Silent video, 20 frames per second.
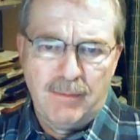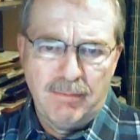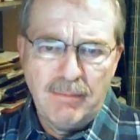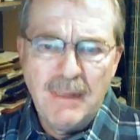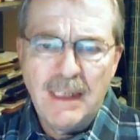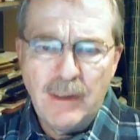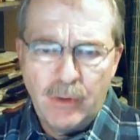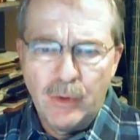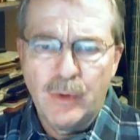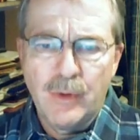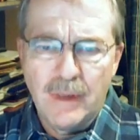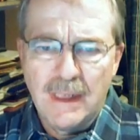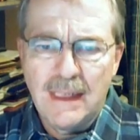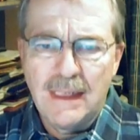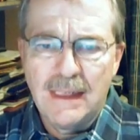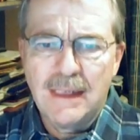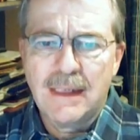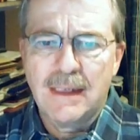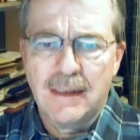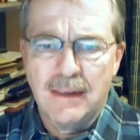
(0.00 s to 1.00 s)
me doing
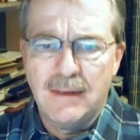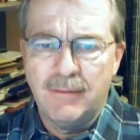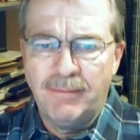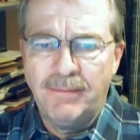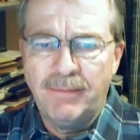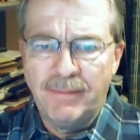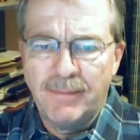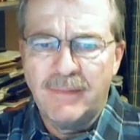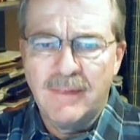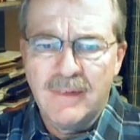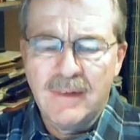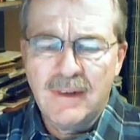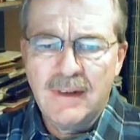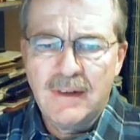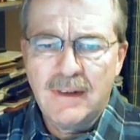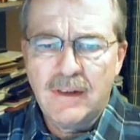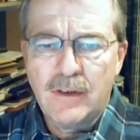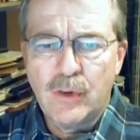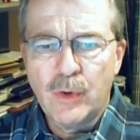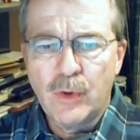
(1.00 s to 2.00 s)
these
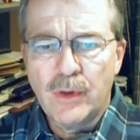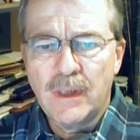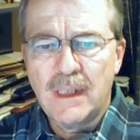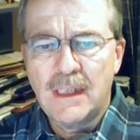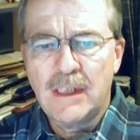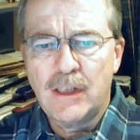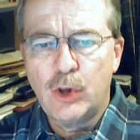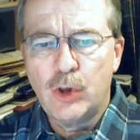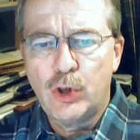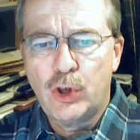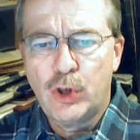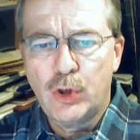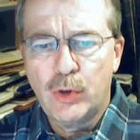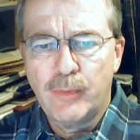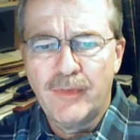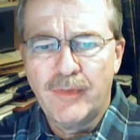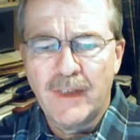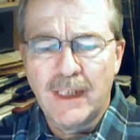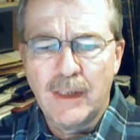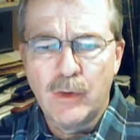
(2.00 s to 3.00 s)

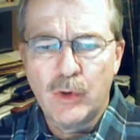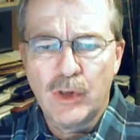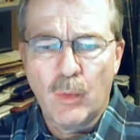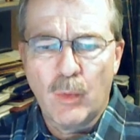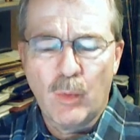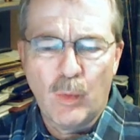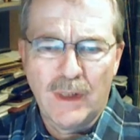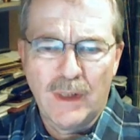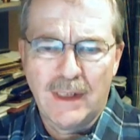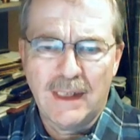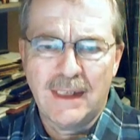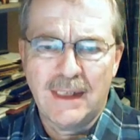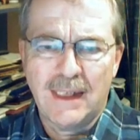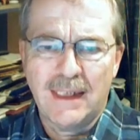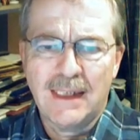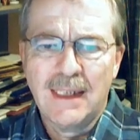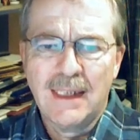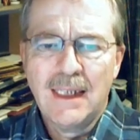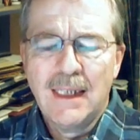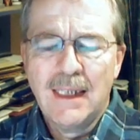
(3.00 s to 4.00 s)
YouTube videos, and what this
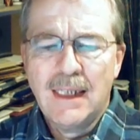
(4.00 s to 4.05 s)
is.